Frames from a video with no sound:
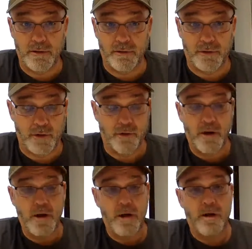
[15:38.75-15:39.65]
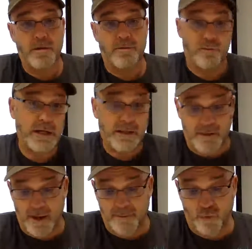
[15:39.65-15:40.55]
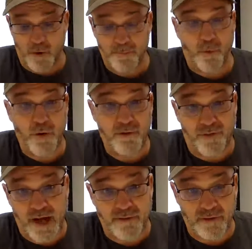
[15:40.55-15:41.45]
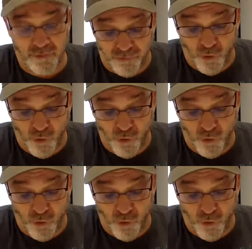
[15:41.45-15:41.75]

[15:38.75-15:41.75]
So 3 times 1.5 is